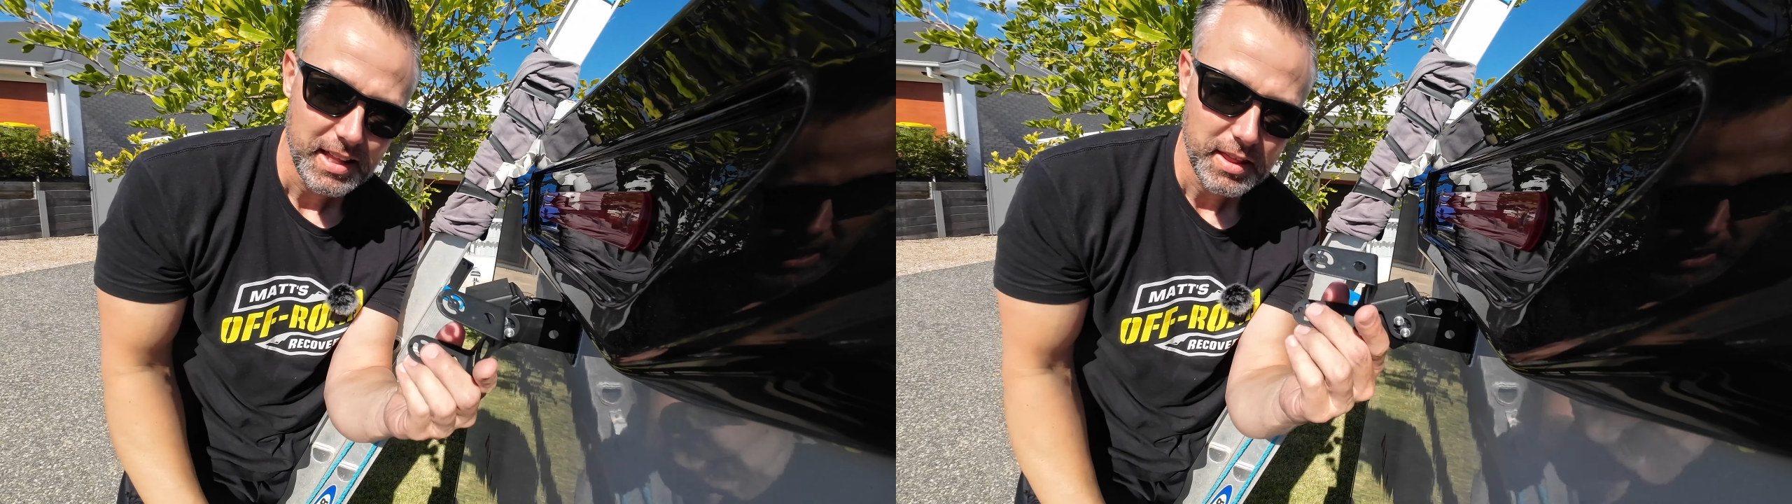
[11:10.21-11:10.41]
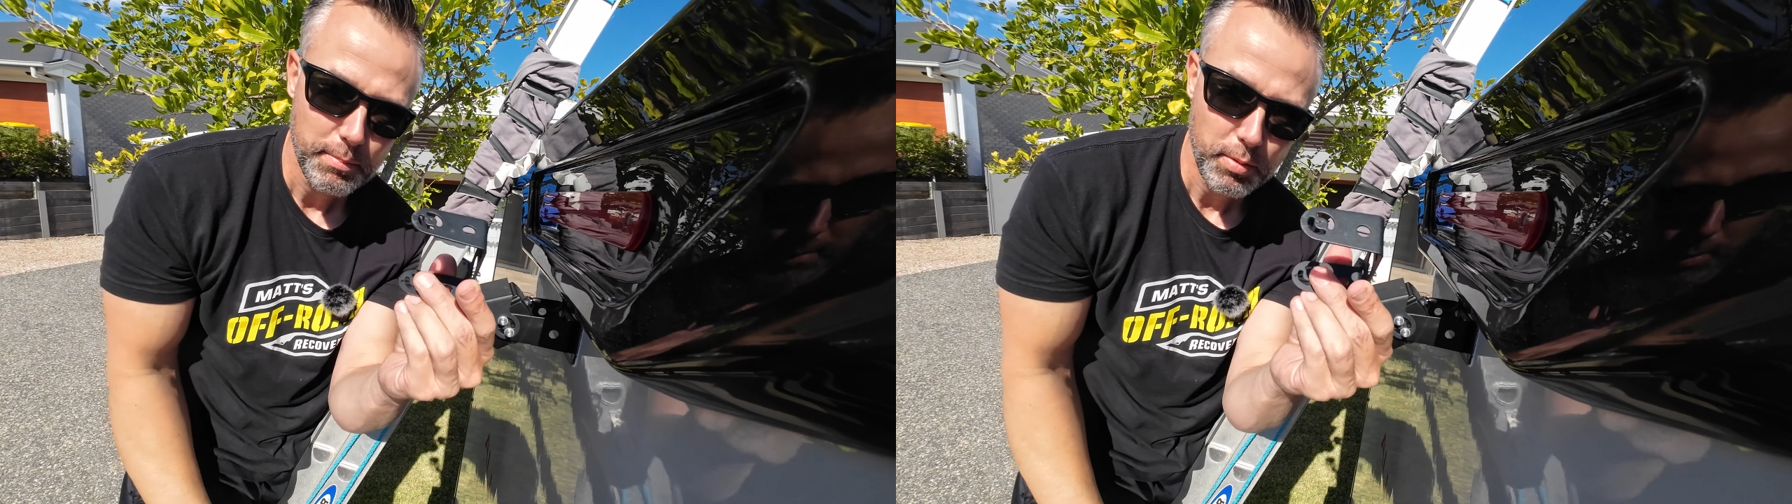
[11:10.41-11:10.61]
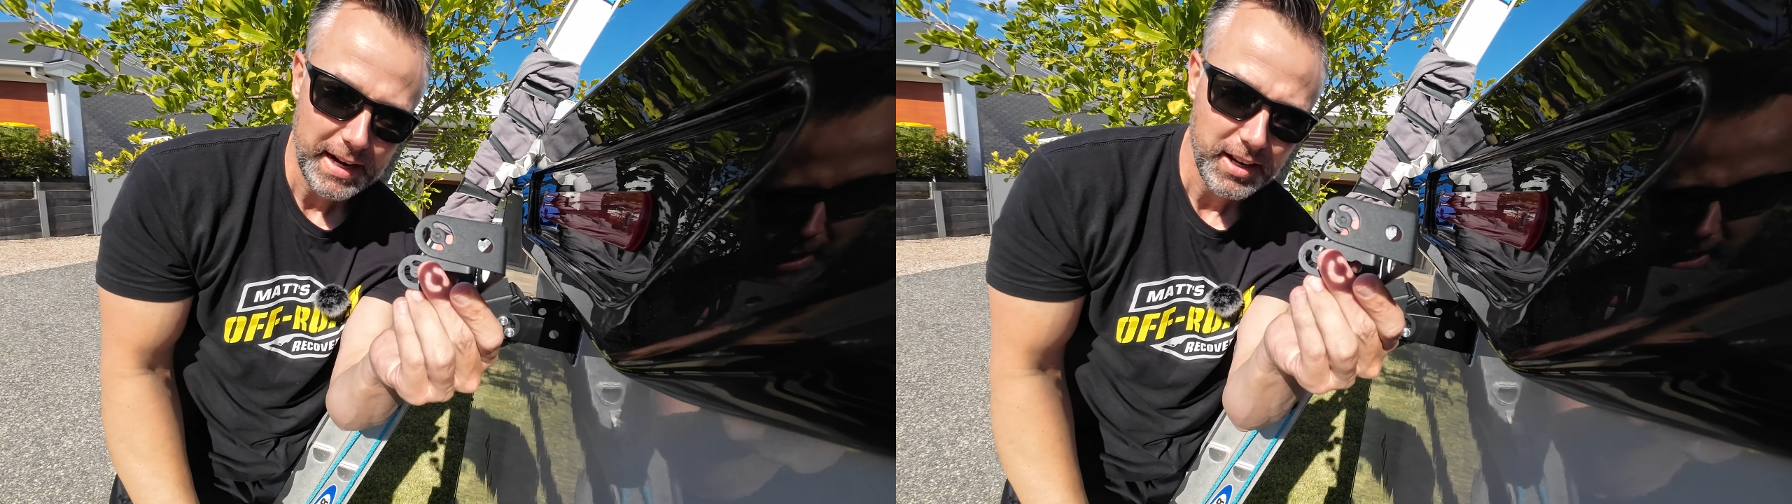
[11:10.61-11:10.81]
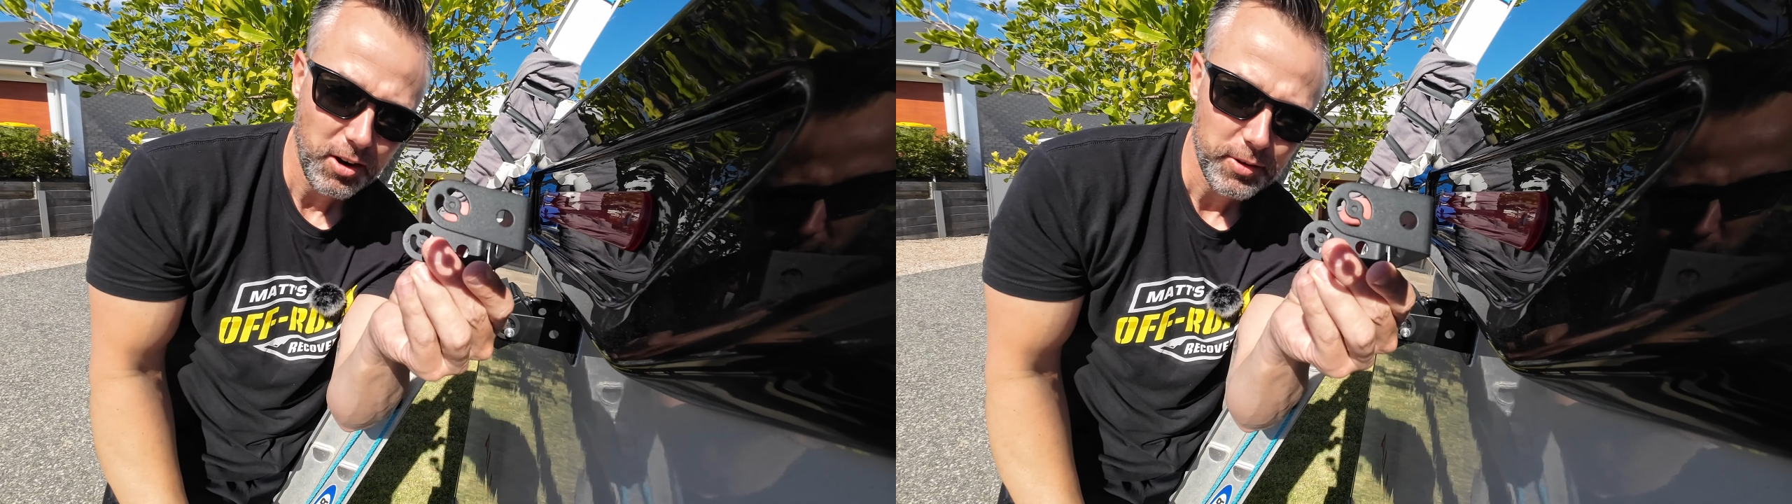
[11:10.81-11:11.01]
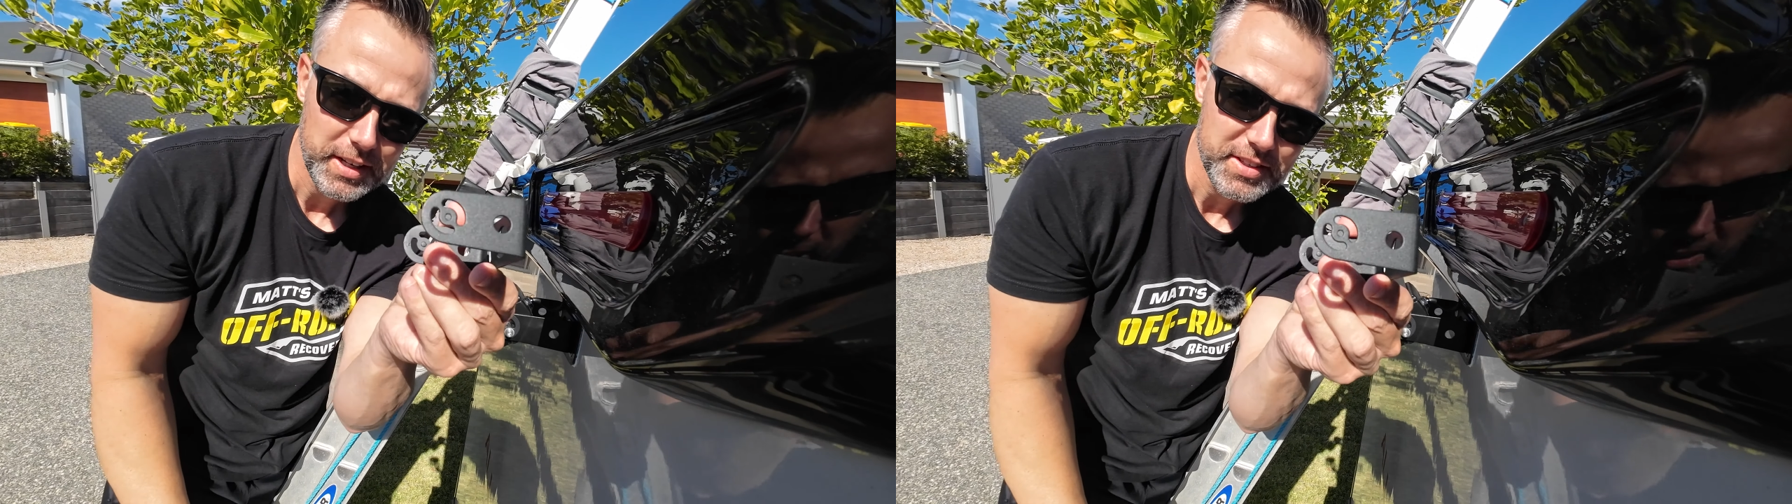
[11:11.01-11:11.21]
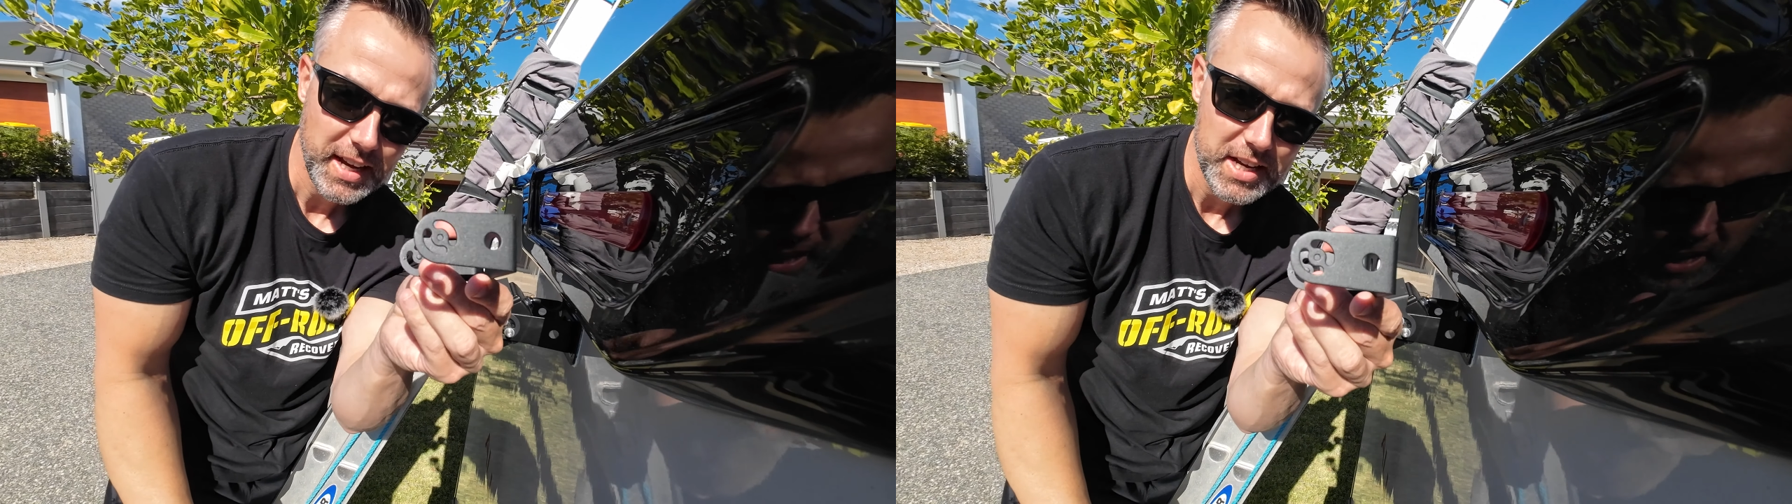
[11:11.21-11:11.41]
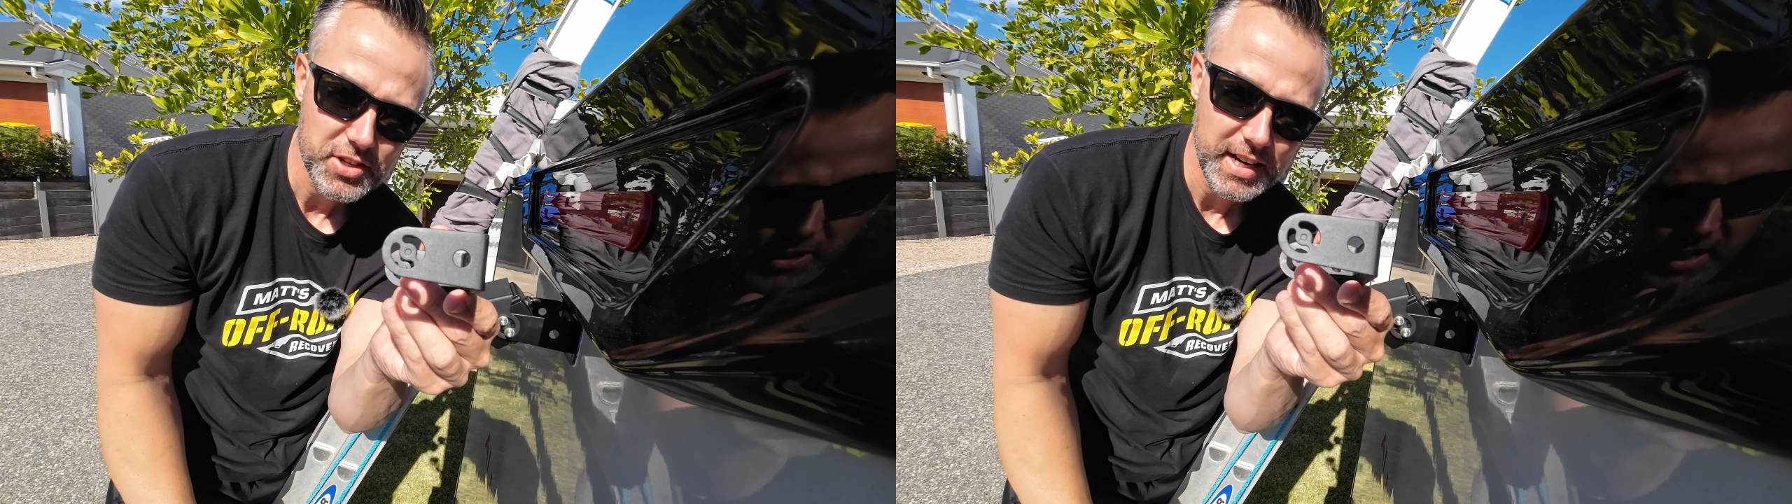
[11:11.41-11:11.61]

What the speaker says: the bracket orientation